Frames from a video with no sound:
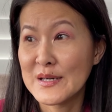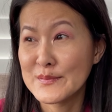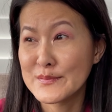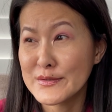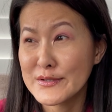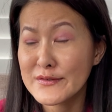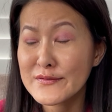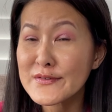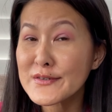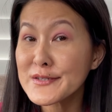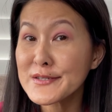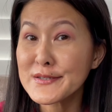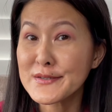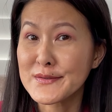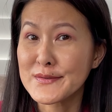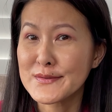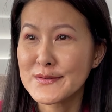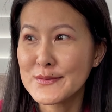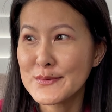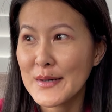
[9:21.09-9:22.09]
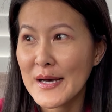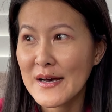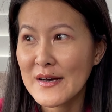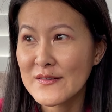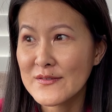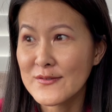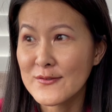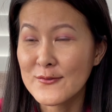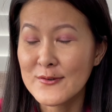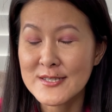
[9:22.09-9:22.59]
Good for you. You
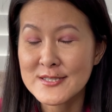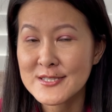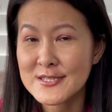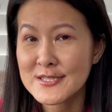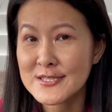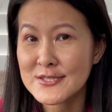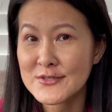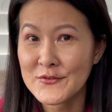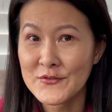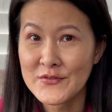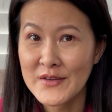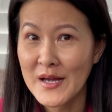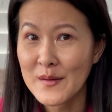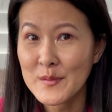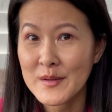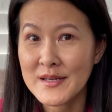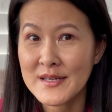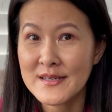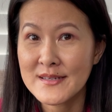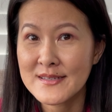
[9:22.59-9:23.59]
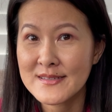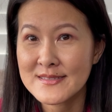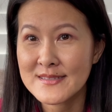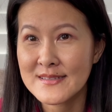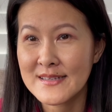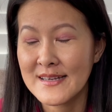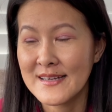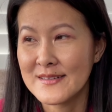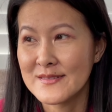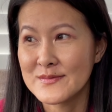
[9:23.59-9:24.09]
have rich family
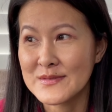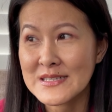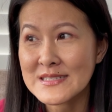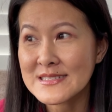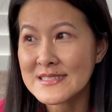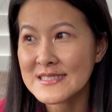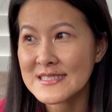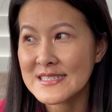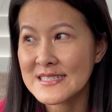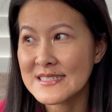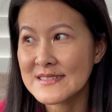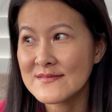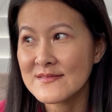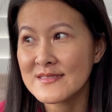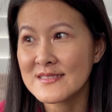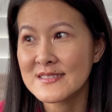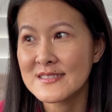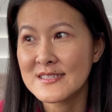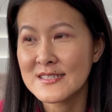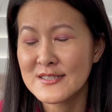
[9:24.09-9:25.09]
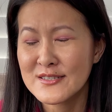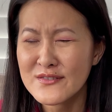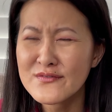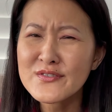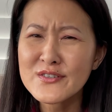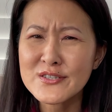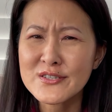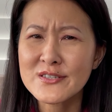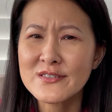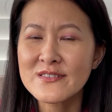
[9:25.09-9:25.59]
and relatives. Good
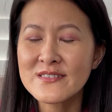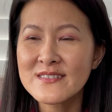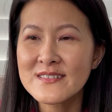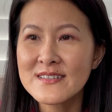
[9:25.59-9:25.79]
for you.